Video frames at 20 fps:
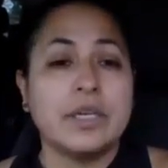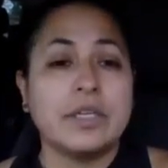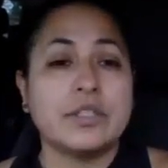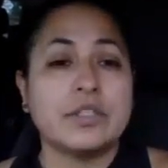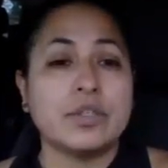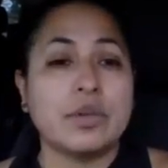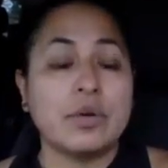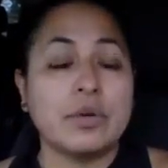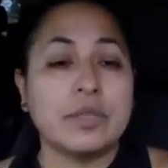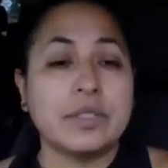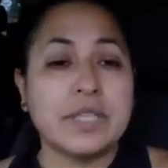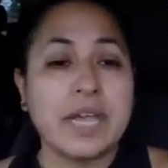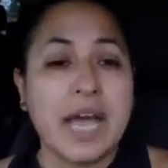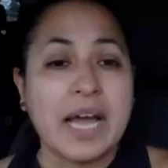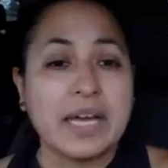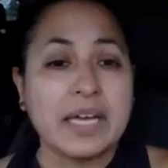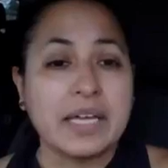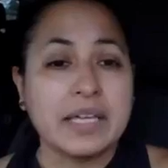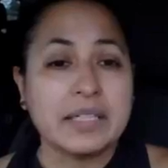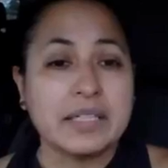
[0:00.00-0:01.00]
So
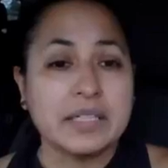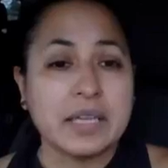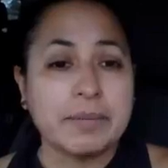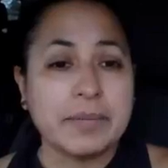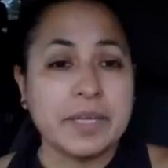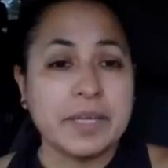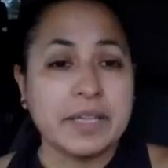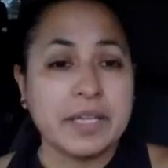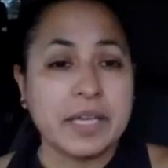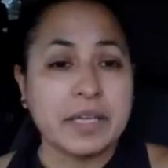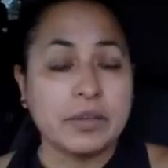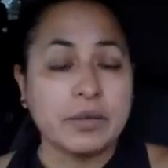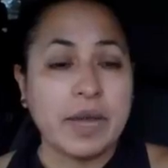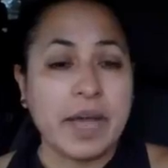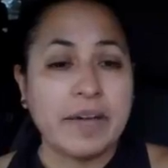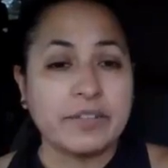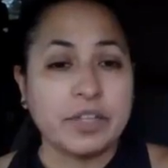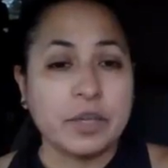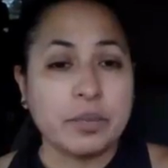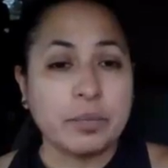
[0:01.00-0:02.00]
DACA is something that you
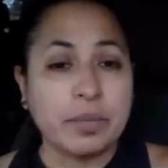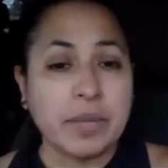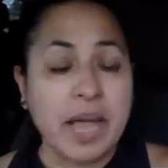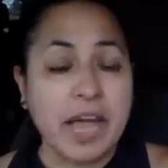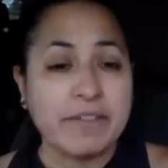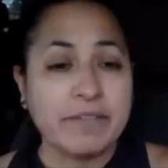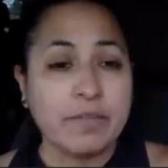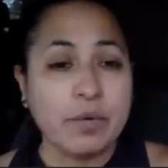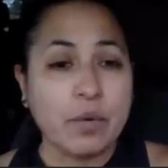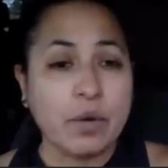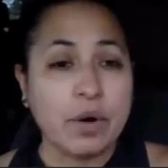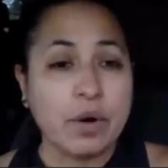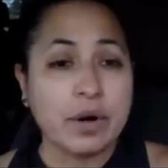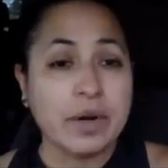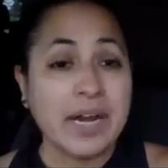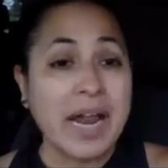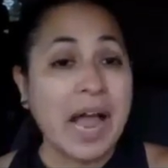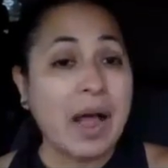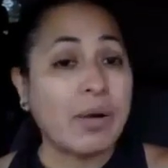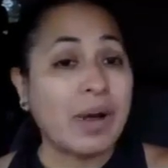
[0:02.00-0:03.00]
have to apply
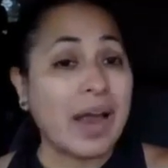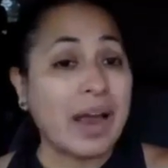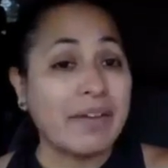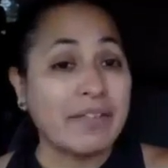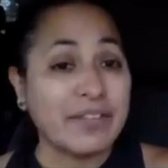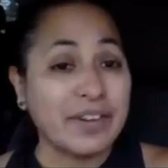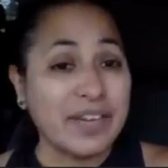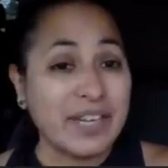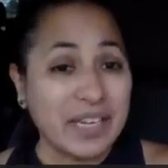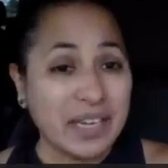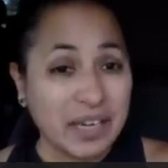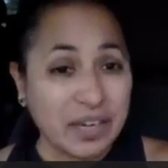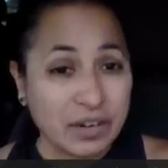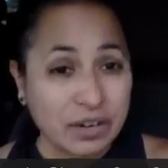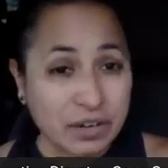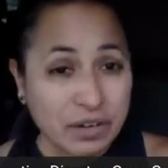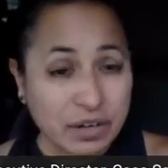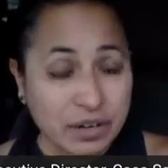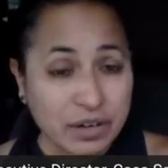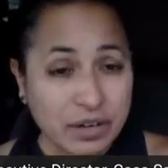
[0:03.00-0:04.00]
for now every
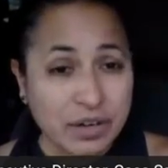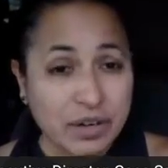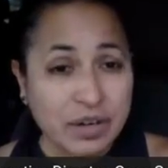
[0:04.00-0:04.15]
year.